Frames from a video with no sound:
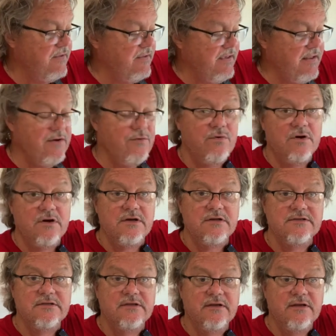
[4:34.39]
And it
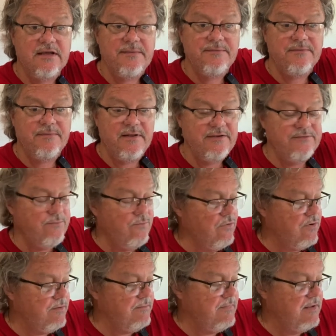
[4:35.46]
works, keeps the place
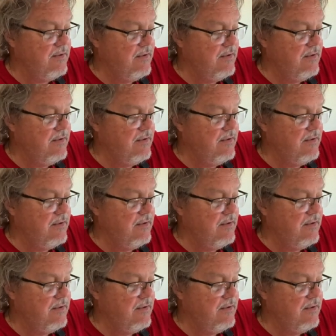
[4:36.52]
warm.